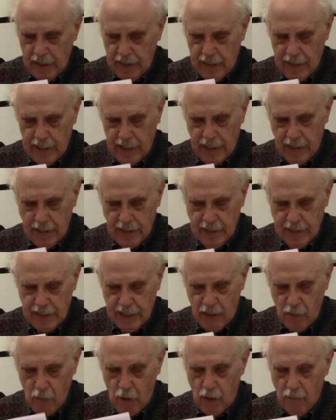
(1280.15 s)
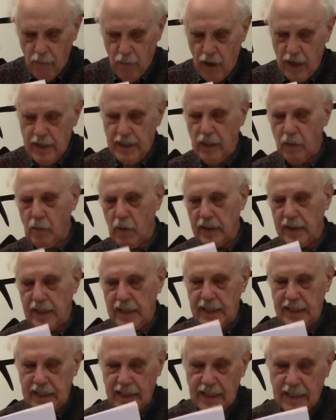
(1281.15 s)
they say, while praising what
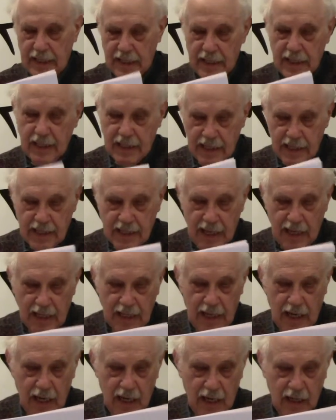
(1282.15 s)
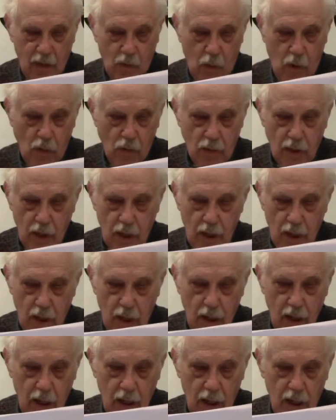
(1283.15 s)
they see as, this is not a quote,
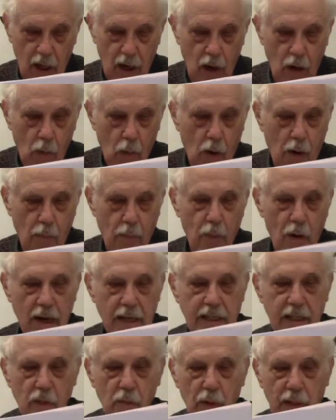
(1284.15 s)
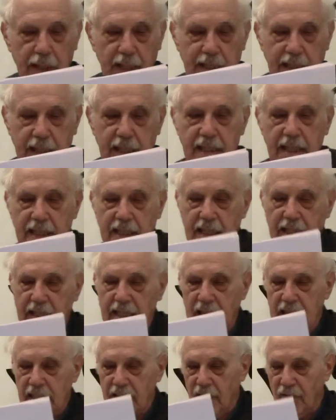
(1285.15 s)
while praising what they see as the
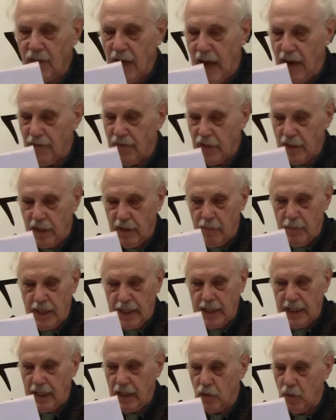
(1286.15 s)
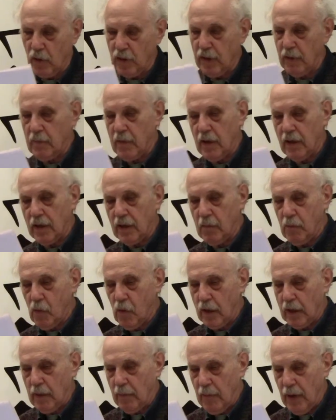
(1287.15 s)
success of NAFTA in making North America
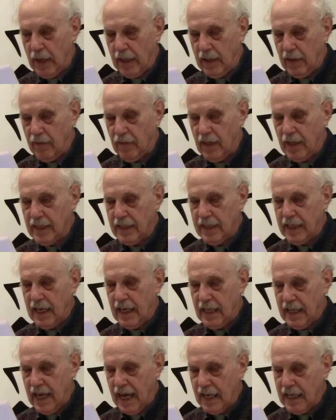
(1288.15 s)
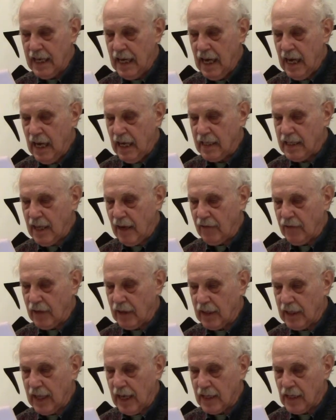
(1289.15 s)
more competitive, they say that,
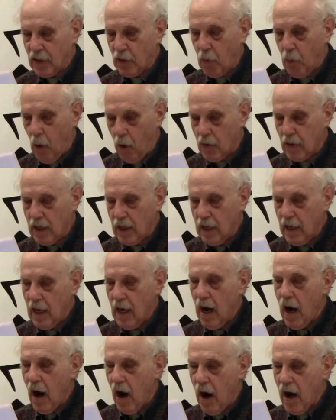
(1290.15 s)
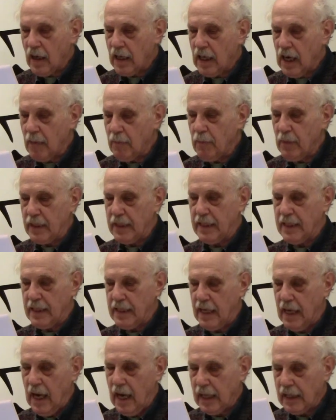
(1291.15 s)
nevertheless, quote, our
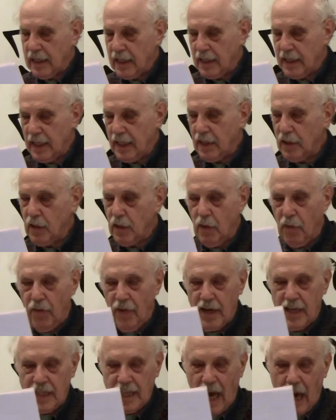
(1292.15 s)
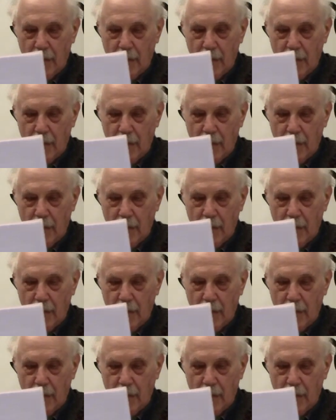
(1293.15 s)
companies continue to face